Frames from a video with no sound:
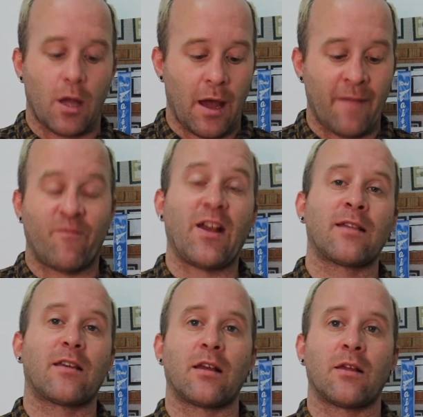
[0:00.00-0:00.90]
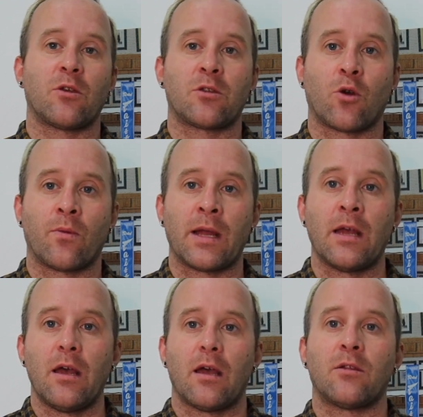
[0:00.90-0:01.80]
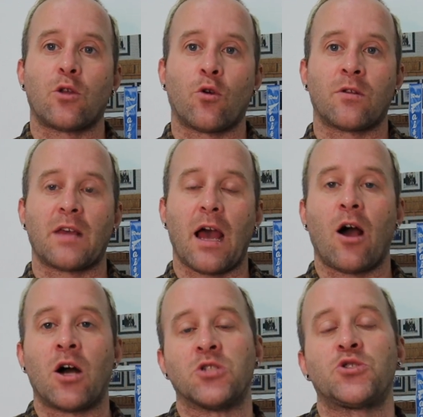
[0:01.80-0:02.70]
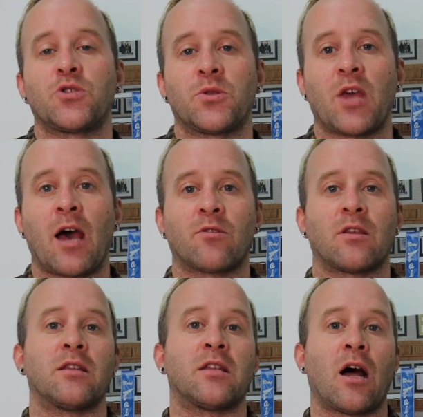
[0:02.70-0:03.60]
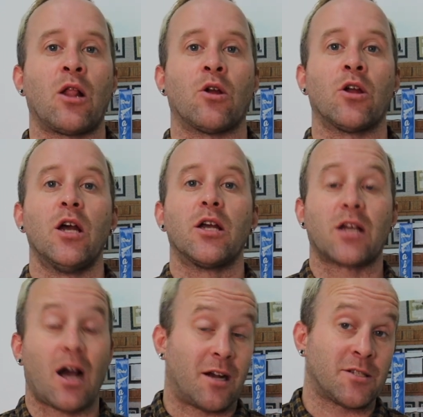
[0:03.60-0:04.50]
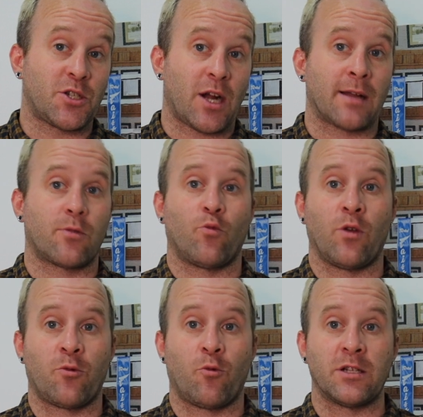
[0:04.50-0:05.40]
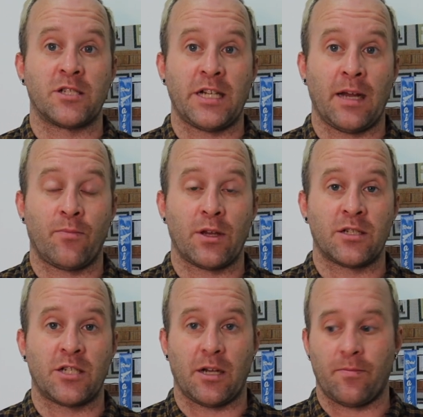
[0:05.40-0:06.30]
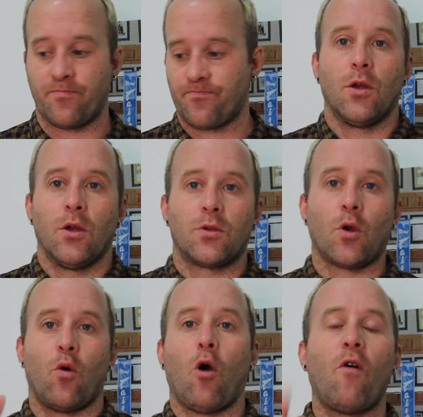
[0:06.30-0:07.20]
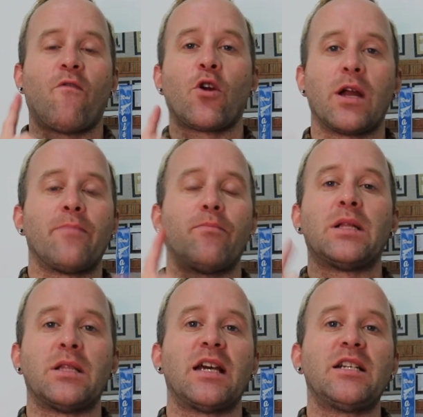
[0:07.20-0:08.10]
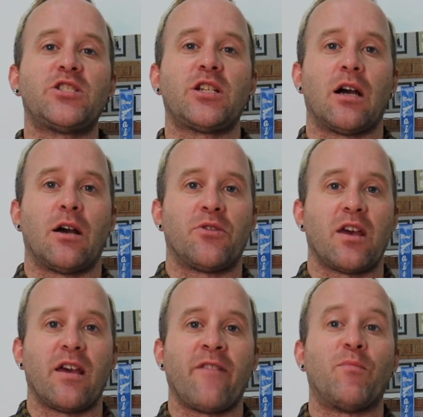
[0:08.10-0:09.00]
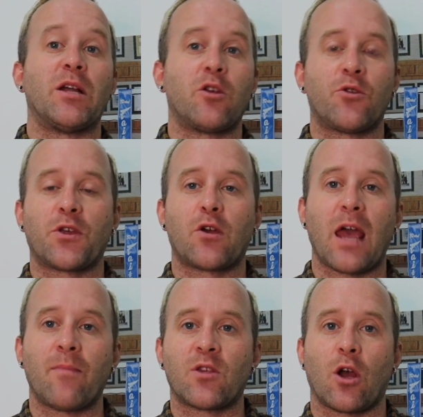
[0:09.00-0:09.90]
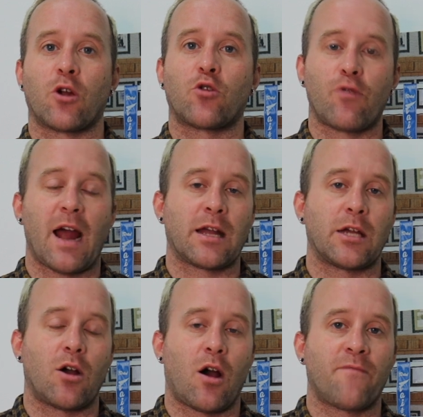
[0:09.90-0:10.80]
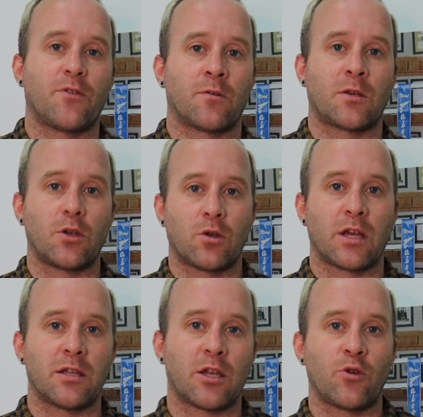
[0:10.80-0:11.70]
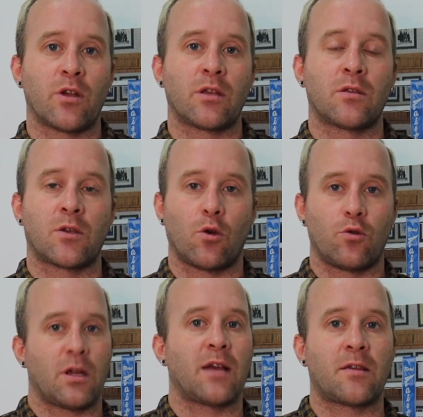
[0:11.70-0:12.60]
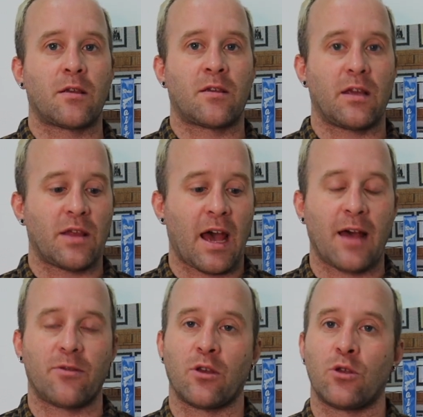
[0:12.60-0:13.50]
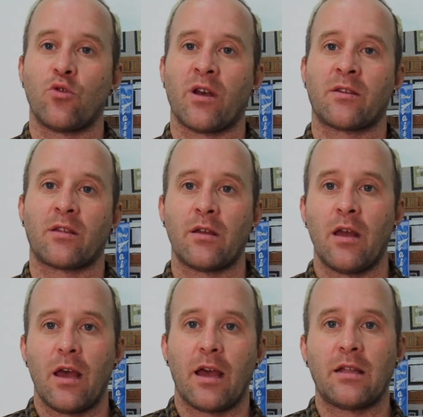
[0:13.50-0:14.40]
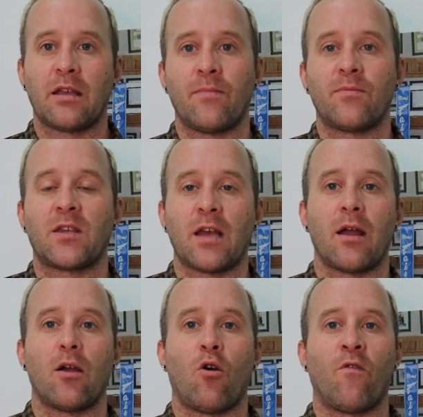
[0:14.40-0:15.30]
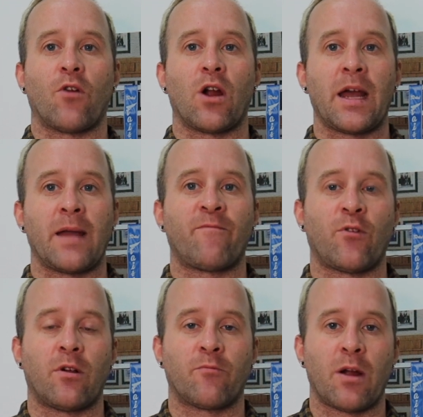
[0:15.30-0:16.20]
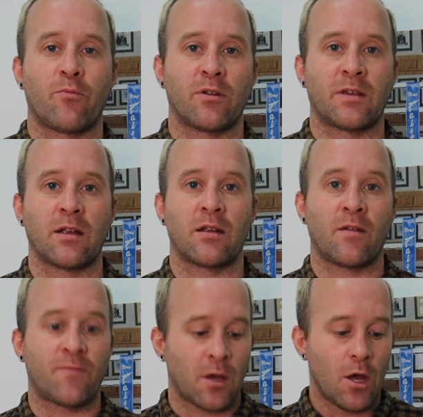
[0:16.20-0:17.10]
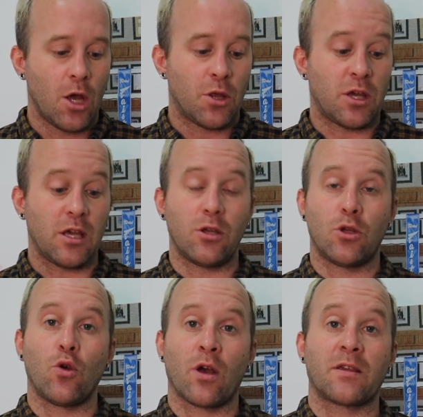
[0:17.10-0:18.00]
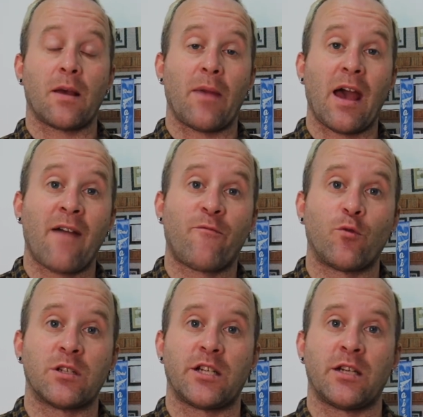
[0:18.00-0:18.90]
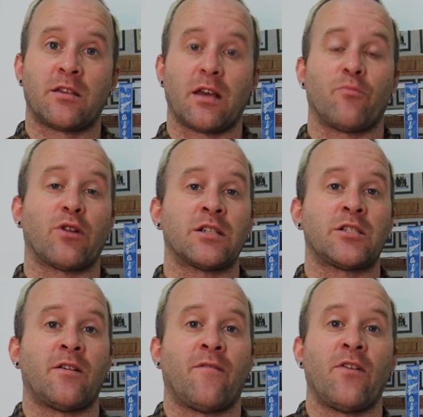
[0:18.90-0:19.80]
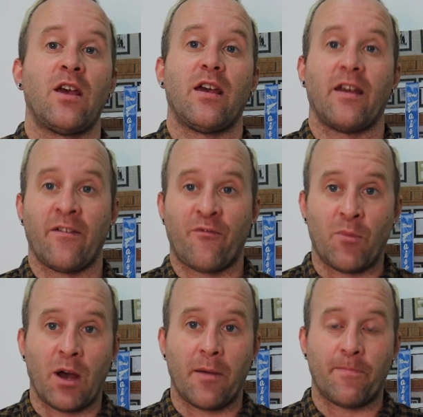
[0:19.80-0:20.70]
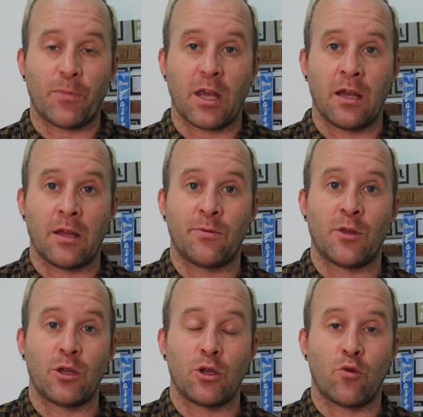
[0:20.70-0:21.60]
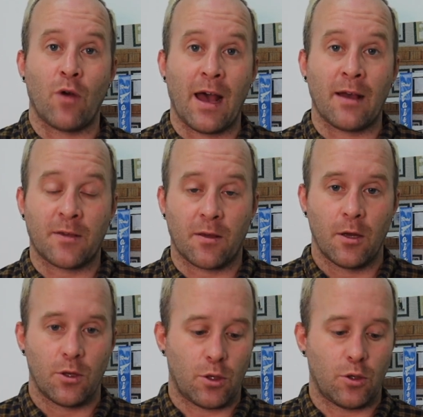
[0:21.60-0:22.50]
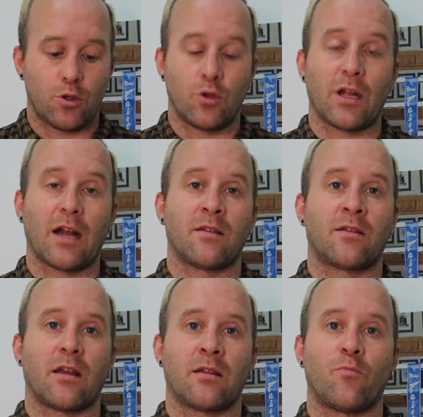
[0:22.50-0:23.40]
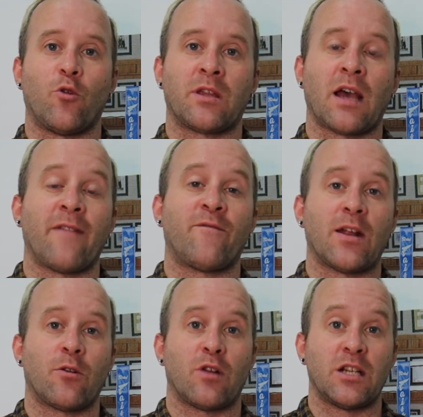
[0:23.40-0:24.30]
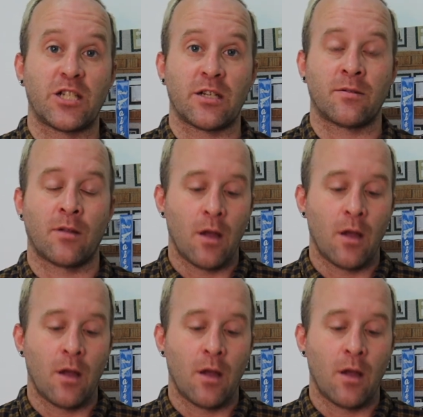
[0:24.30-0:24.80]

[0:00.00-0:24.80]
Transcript: advancing in the tournament and towards that $100,000 contract with One Championship. So over in Malaysia, the IFMA Youth Games are cracking off. They're still continuing, so nice to see that. The US A team sent over a handful of representatives. The USMF, which is a branch of IFMA in the US, the United States Muay Thai Federation,